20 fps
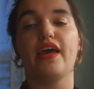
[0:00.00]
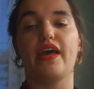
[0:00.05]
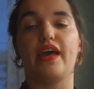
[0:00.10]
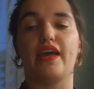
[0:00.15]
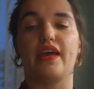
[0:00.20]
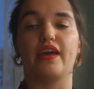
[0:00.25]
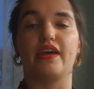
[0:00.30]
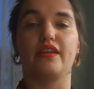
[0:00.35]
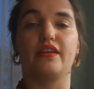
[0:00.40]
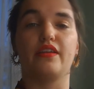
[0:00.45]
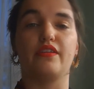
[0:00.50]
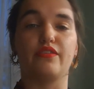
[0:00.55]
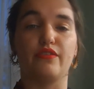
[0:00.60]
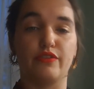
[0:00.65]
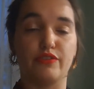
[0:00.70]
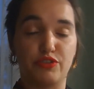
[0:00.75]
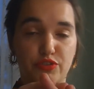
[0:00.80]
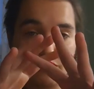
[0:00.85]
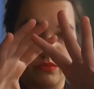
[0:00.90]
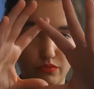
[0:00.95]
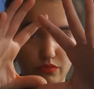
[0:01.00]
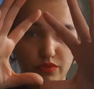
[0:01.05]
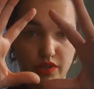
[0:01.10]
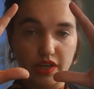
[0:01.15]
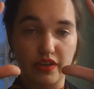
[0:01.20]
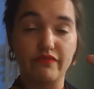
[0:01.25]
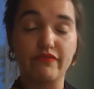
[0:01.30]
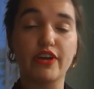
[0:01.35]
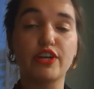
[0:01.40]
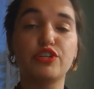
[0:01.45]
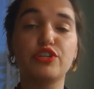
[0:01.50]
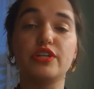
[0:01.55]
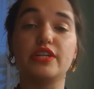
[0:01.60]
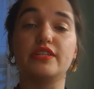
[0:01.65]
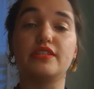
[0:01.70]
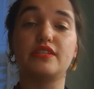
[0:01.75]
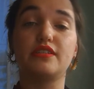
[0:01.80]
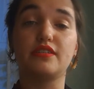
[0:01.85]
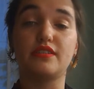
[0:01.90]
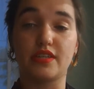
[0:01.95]
And the convention
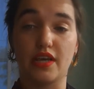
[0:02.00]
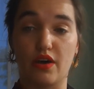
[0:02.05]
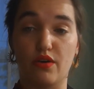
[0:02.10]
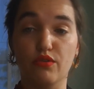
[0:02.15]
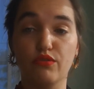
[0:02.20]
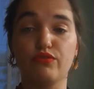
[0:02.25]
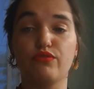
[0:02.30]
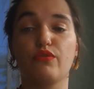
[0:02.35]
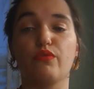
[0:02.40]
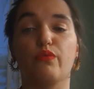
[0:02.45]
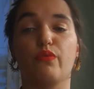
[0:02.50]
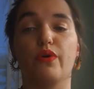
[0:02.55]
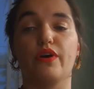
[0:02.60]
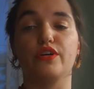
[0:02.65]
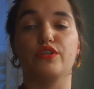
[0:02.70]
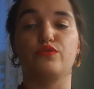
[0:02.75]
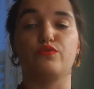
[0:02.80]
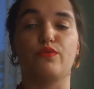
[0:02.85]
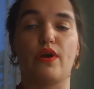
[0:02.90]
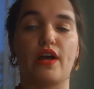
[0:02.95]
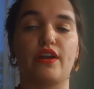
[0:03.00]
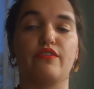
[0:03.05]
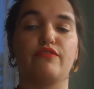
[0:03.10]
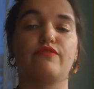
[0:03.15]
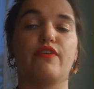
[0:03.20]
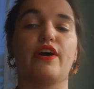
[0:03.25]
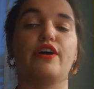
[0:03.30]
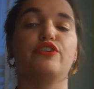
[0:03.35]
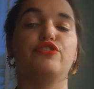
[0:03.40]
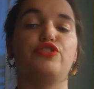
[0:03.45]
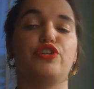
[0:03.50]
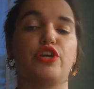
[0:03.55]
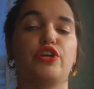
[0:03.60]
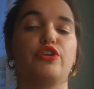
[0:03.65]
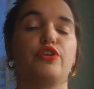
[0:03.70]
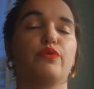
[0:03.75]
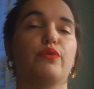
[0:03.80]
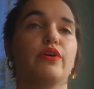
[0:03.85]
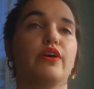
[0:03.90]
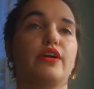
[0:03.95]
itself was ratified
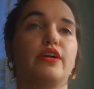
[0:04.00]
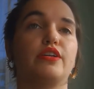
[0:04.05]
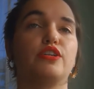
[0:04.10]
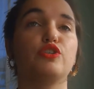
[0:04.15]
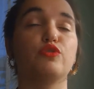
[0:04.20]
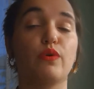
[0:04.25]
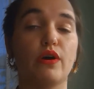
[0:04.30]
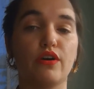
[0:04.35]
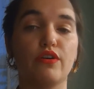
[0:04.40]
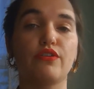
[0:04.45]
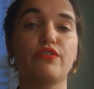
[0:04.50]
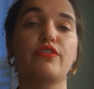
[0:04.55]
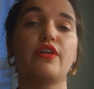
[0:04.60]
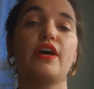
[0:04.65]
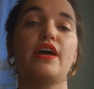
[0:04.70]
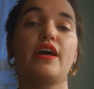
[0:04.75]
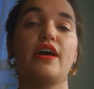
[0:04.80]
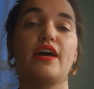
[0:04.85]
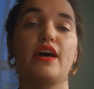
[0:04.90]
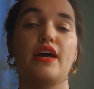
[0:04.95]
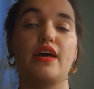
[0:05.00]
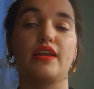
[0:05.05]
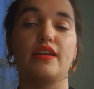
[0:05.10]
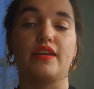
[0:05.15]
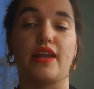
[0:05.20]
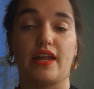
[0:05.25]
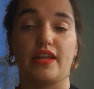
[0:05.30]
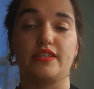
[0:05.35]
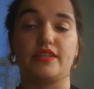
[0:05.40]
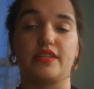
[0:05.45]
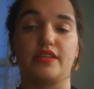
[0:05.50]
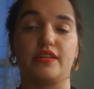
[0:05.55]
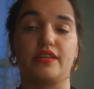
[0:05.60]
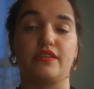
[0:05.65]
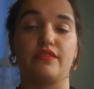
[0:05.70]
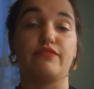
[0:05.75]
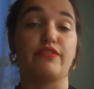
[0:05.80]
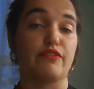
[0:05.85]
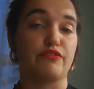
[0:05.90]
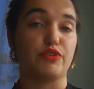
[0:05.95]
January 12th,
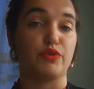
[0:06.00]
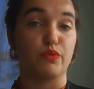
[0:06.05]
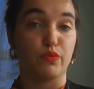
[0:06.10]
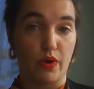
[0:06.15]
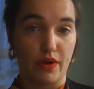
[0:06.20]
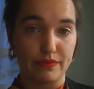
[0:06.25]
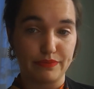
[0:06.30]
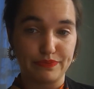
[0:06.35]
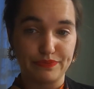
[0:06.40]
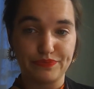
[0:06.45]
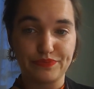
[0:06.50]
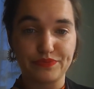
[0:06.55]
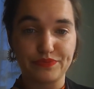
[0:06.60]
1951.